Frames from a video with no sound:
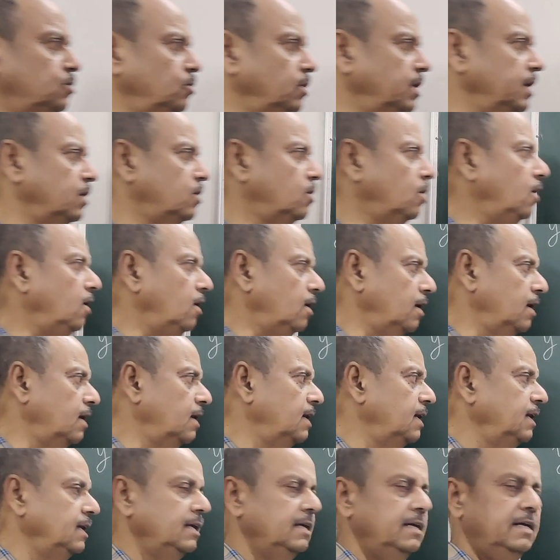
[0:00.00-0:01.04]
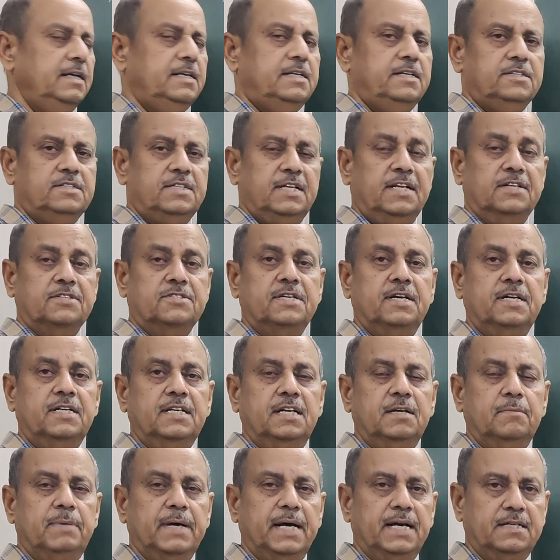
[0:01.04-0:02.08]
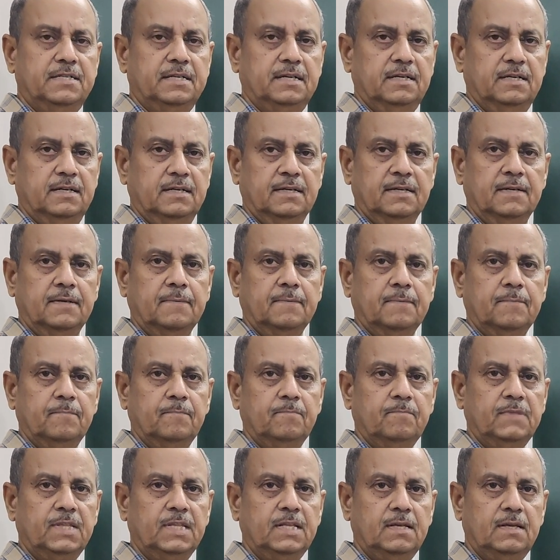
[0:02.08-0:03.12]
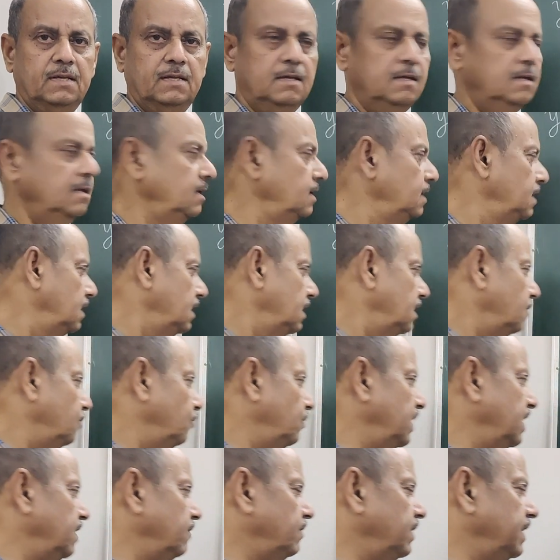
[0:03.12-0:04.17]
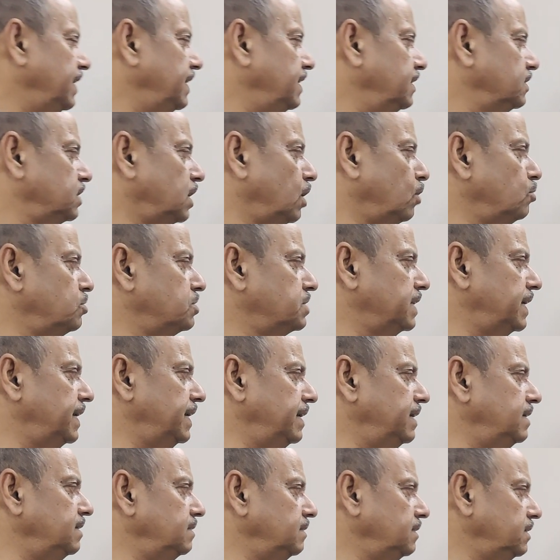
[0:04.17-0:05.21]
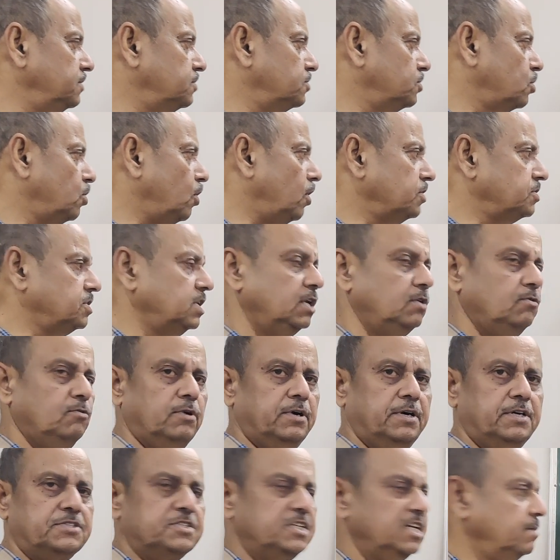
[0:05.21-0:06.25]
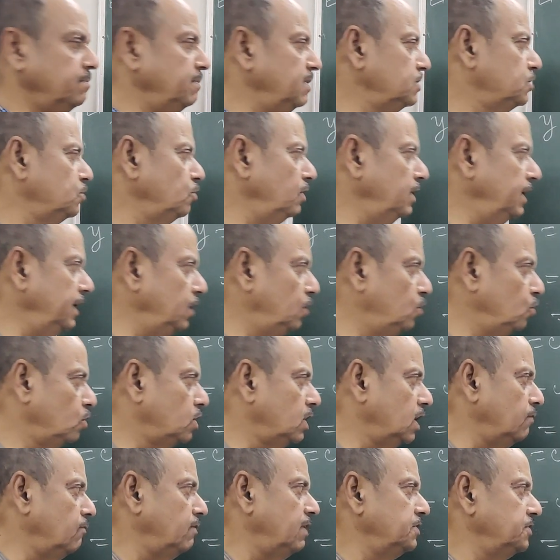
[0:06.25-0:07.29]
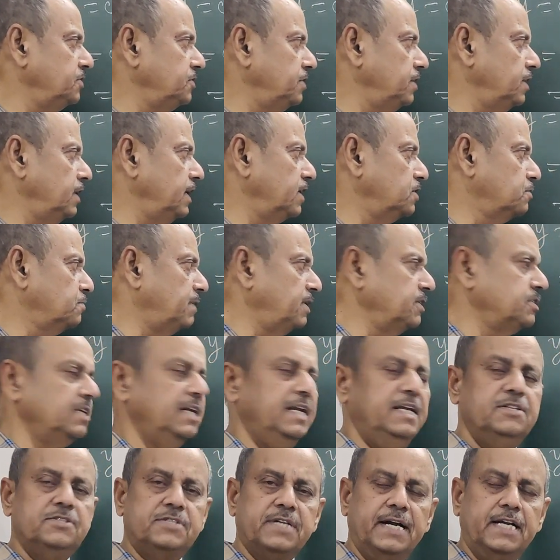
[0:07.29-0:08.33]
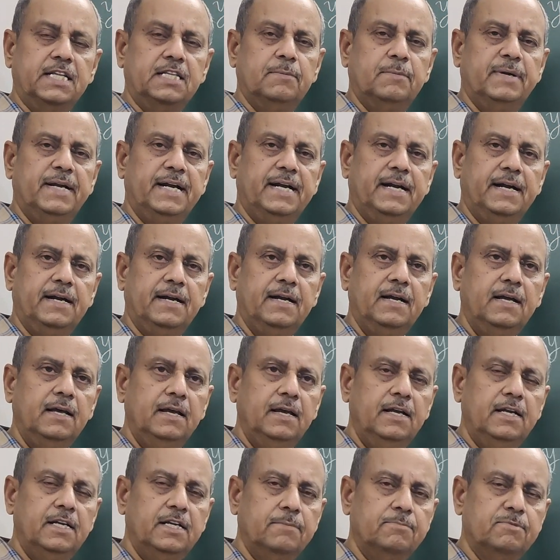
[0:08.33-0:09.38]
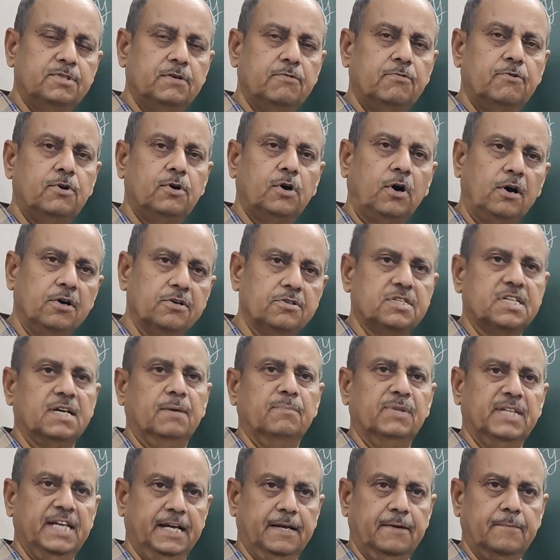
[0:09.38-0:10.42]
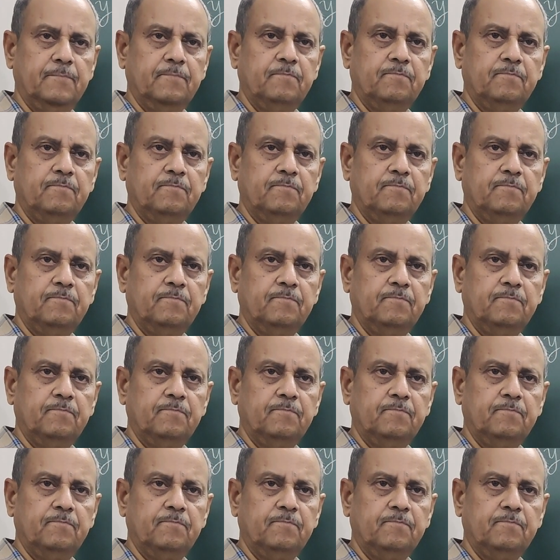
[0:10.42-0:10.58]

to recall it is in a certain pattern. Whenever it is outside this cos inverse, it means you need to convert this expression inside the bracket in terms of cos something,